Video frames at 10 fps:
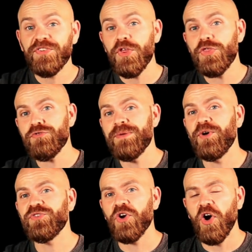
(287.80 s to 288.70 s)
the three
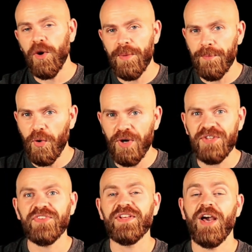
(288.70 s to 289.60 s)
most common
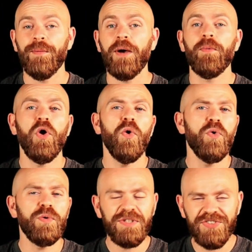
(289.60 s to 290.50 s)
points that come up
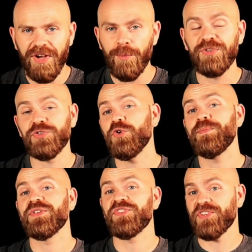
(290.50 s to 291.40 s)
all the time when talking
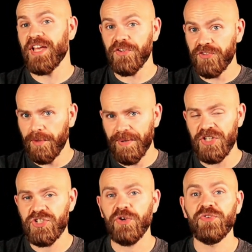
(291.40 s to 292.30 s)
about scales and
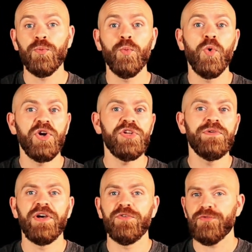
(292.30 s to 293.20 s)
arpeggios and what you
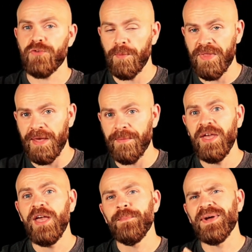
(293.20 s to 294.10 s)
learn from them,
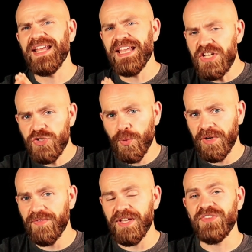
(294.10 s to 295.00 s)
but each one
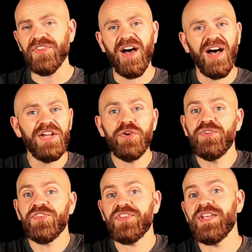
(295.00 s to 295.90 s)
of these, I
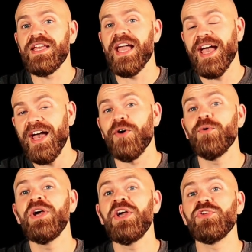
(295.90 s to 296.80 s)
don't see
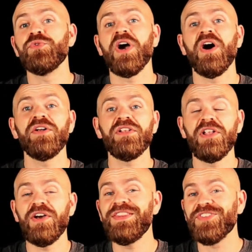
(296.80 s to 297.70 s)
how you can't
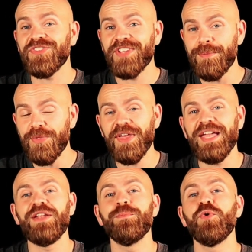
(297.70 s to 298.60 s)
learn the same
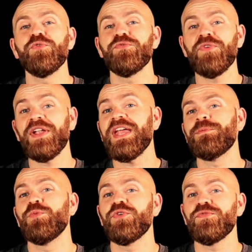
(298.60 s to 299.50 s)
thing in a more fun
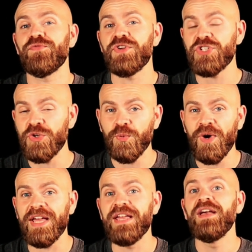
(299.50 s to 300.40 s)
and more efficient
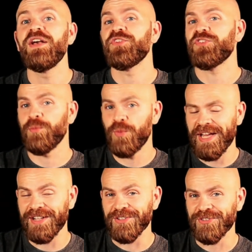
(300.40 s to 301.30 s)
way somewhere
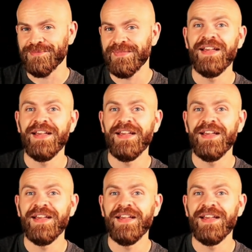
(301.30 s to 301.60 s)
else.